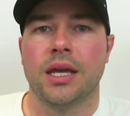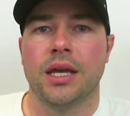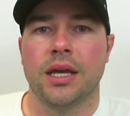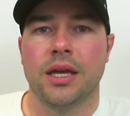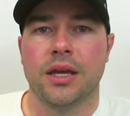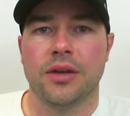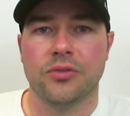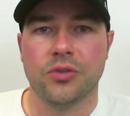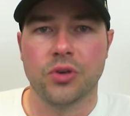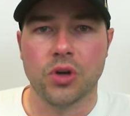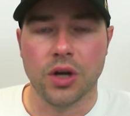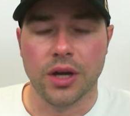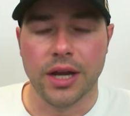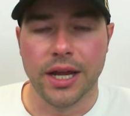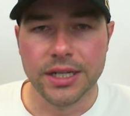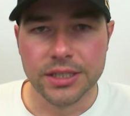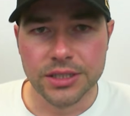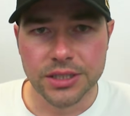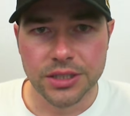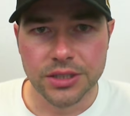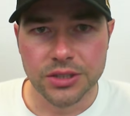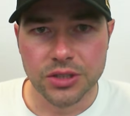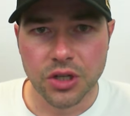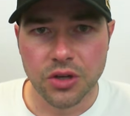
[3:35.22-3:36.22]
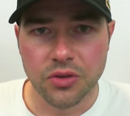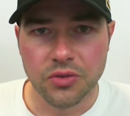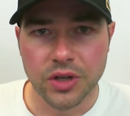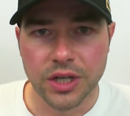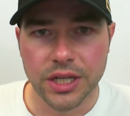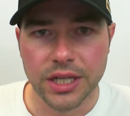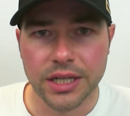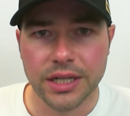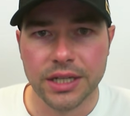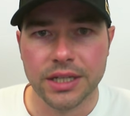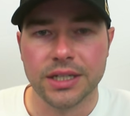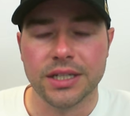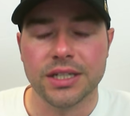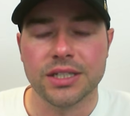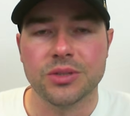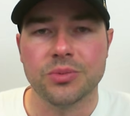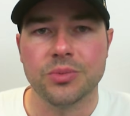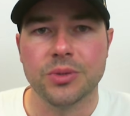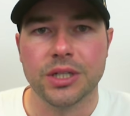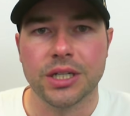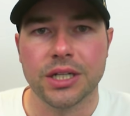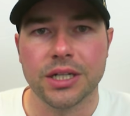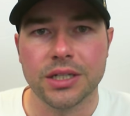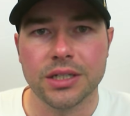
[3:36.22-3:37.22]
If your engine is overheating, it's
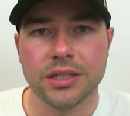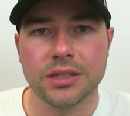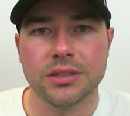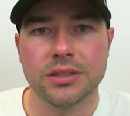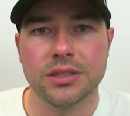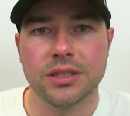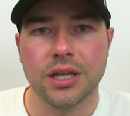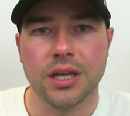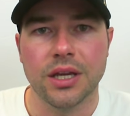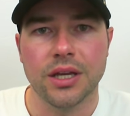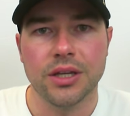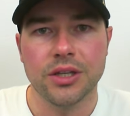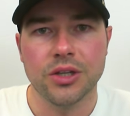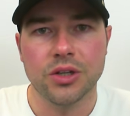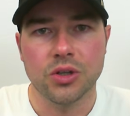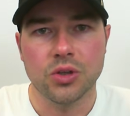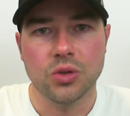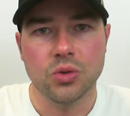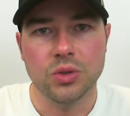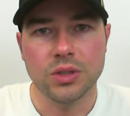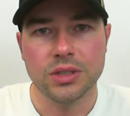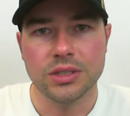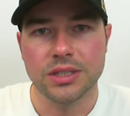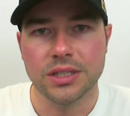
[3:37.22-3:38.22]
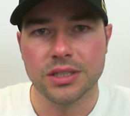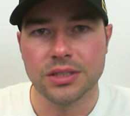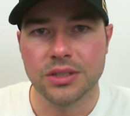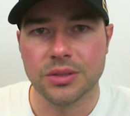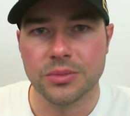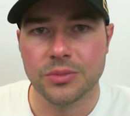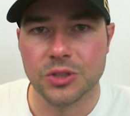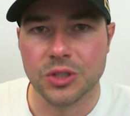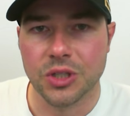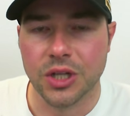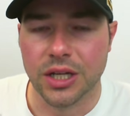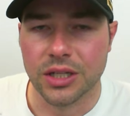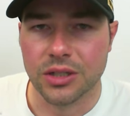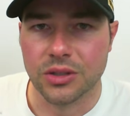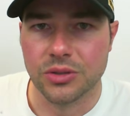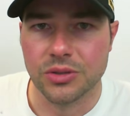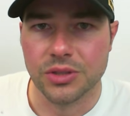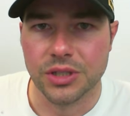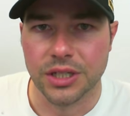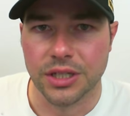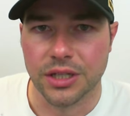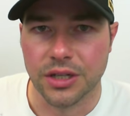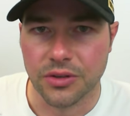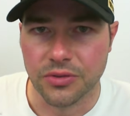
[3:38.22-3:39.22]
because your cooling system is not
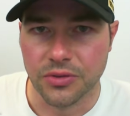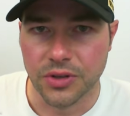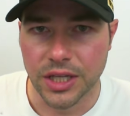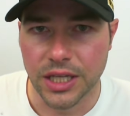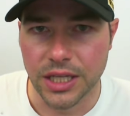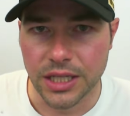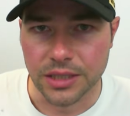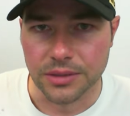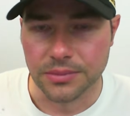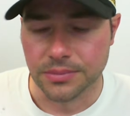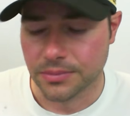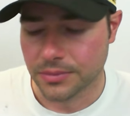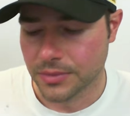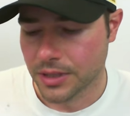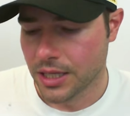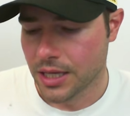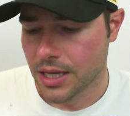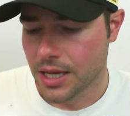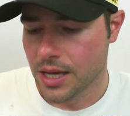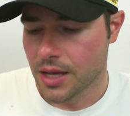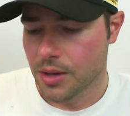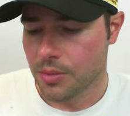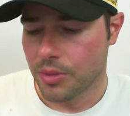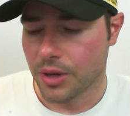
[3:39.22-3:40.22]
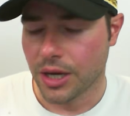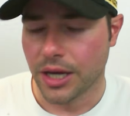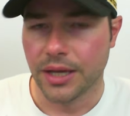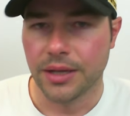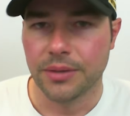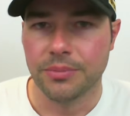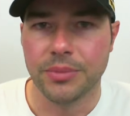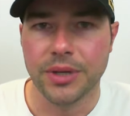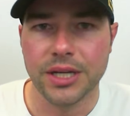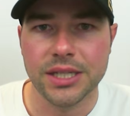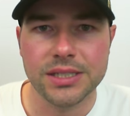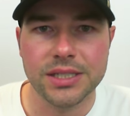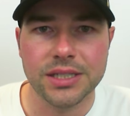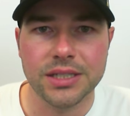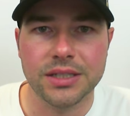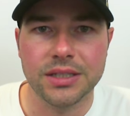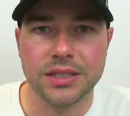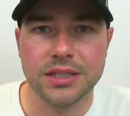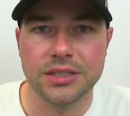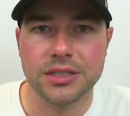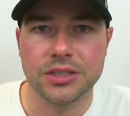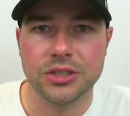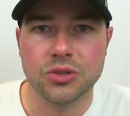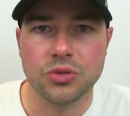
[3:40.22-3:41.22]
losing enough heat. By
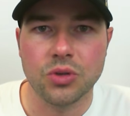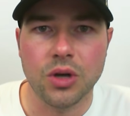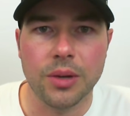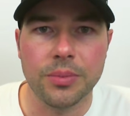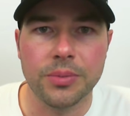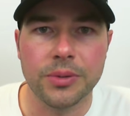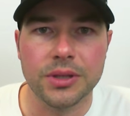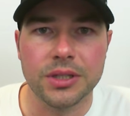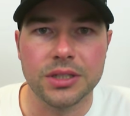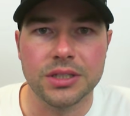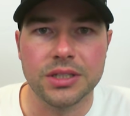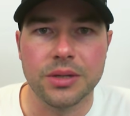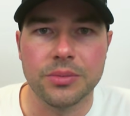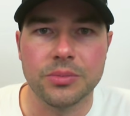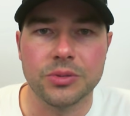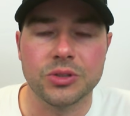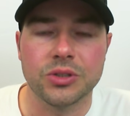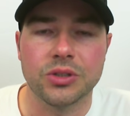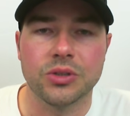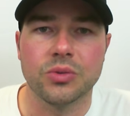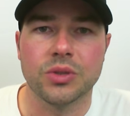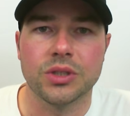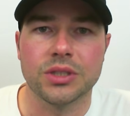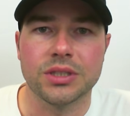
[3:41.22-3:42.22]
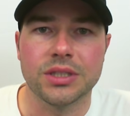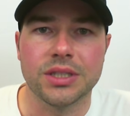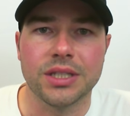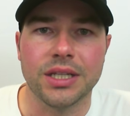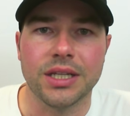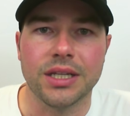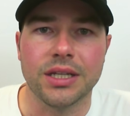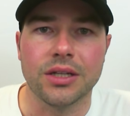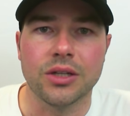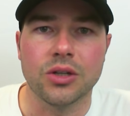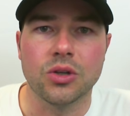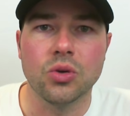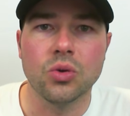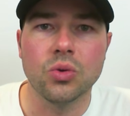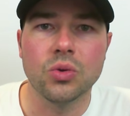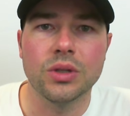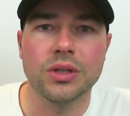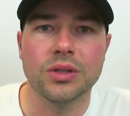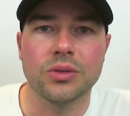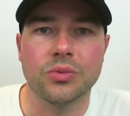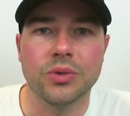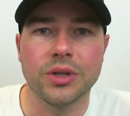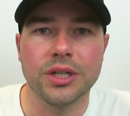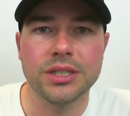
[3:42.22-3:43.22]
basically just dropping the temperature at which the
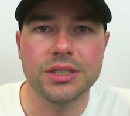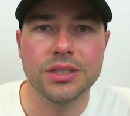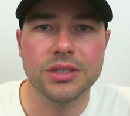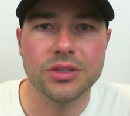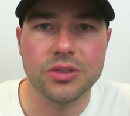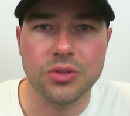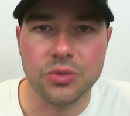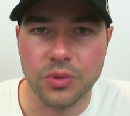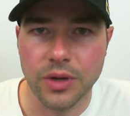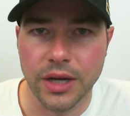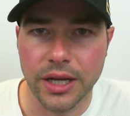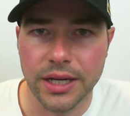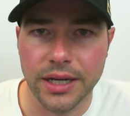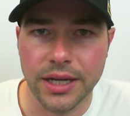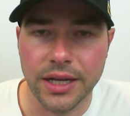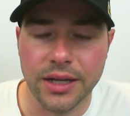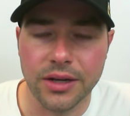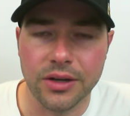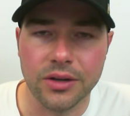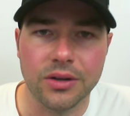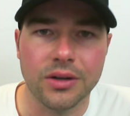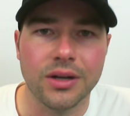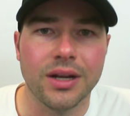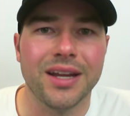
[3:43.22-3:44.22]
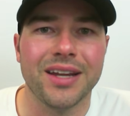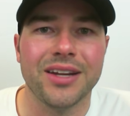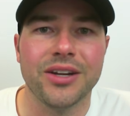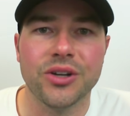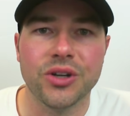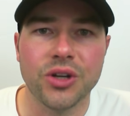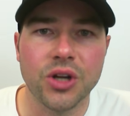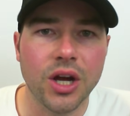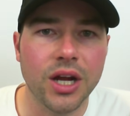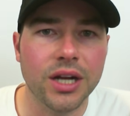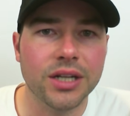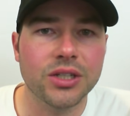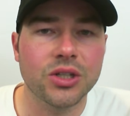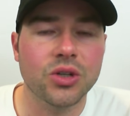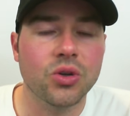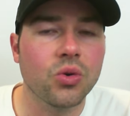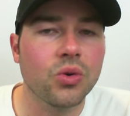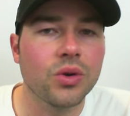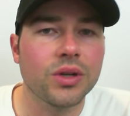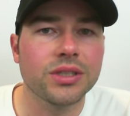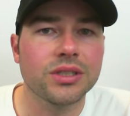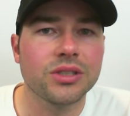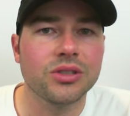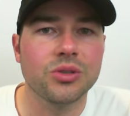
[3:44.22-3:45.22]
coolant reaches the radiator, you're not
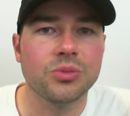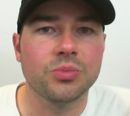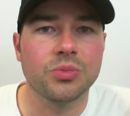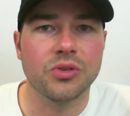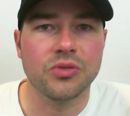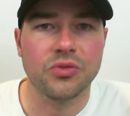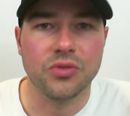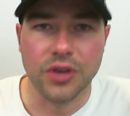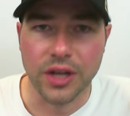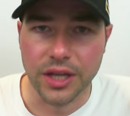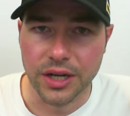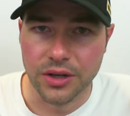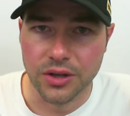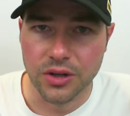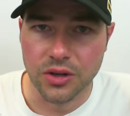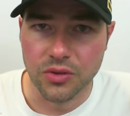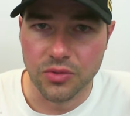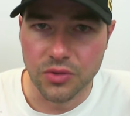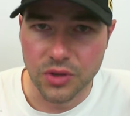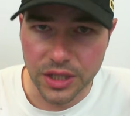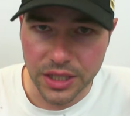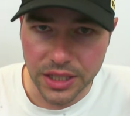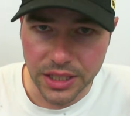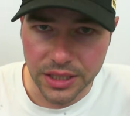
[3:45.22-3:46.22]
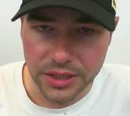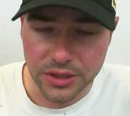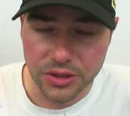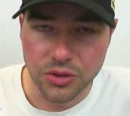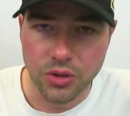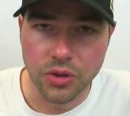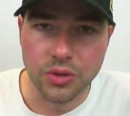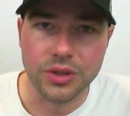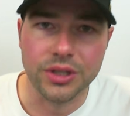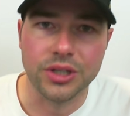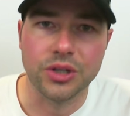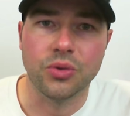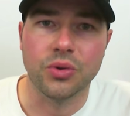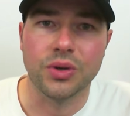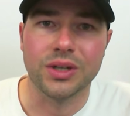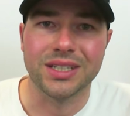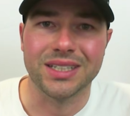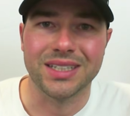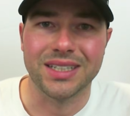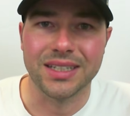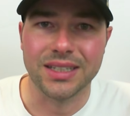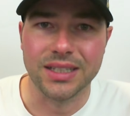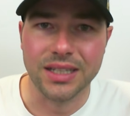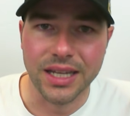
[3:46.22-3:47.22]
going to prevent an overheat. You're only going
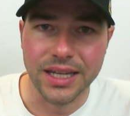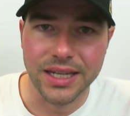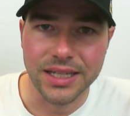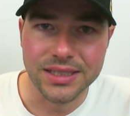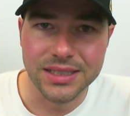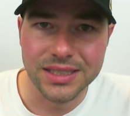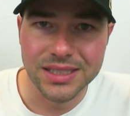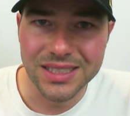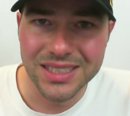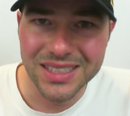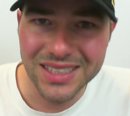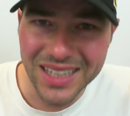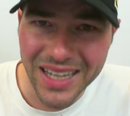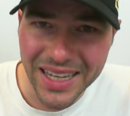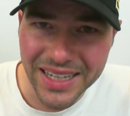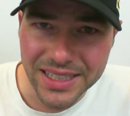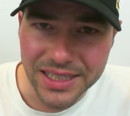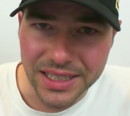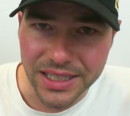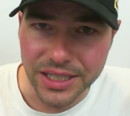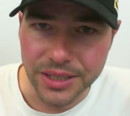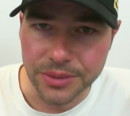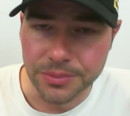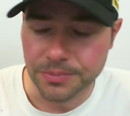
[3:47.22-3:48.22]
to delay it slightly.